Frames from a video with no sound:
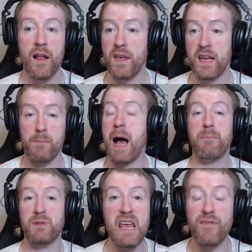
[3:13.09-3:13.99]
They can
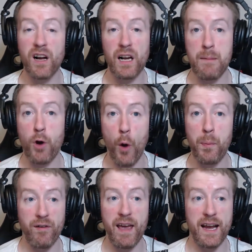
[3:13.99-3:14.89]
perhaps even claim
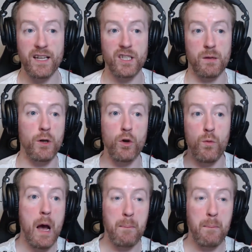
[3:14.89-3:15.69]
copyright against someone who